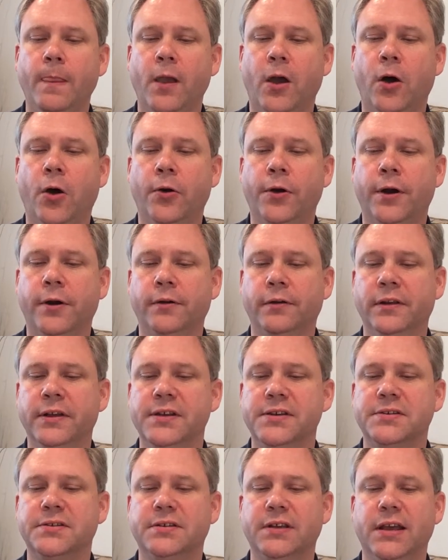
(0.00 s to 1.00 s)
on our
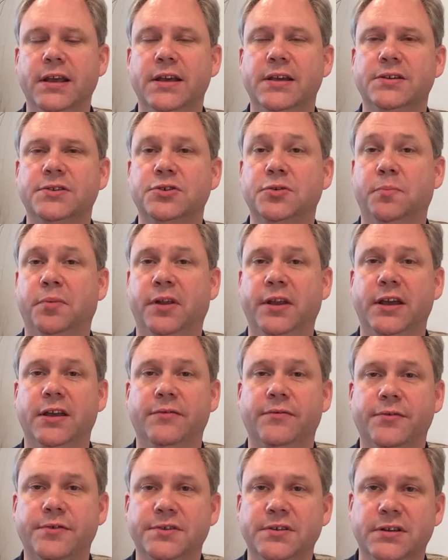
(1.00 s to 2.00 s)
list is to
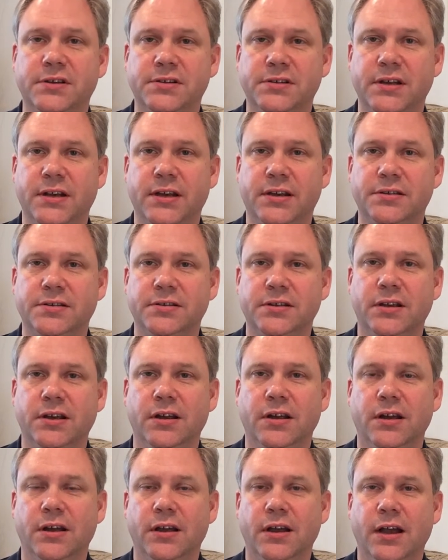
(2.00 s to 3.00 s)
plan for success.
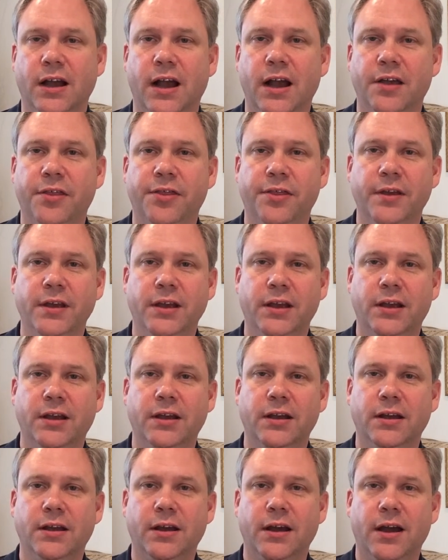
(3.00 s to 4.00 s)
I think
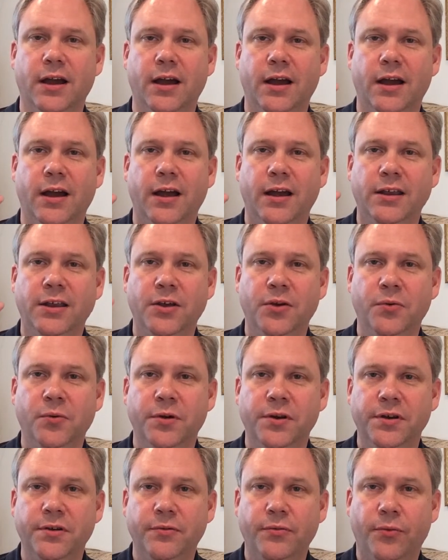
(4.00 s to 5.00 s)
you
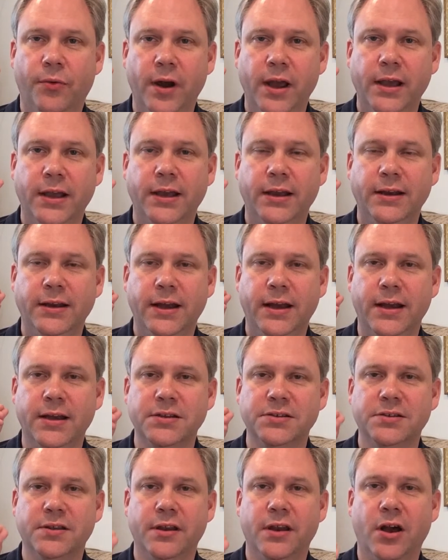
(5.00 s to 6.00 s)
would
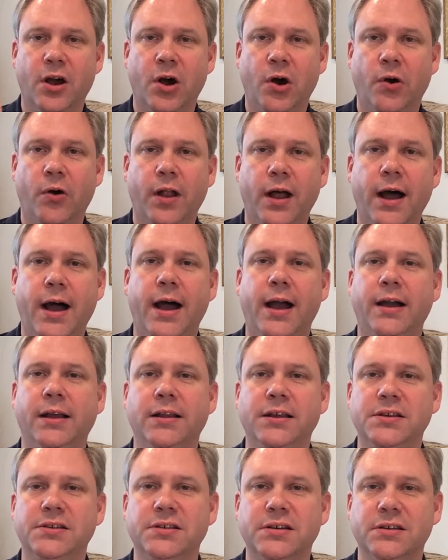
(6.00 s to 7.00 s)
recognize that all
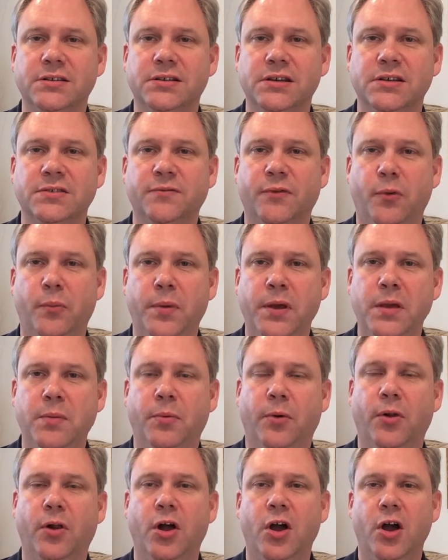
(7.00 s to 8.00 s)
highly successful
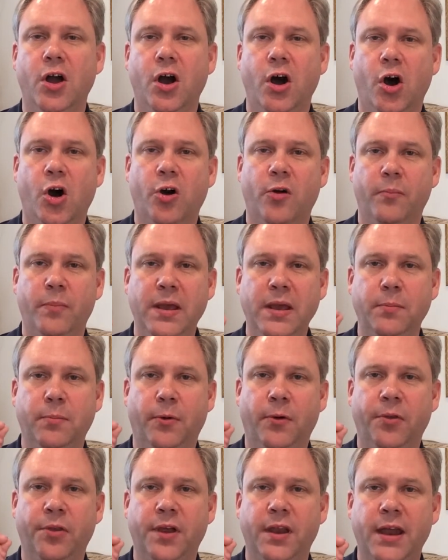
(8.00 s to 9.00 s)
people are
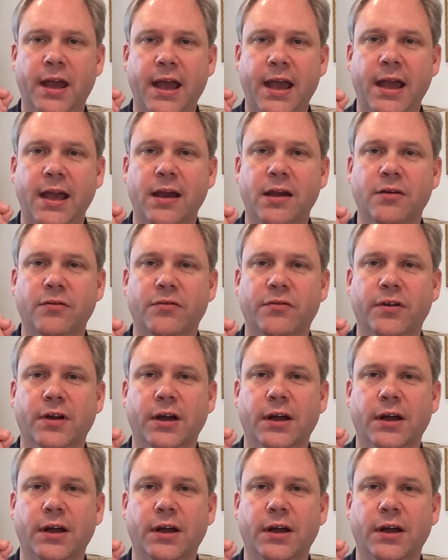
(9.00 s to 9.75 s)
people that have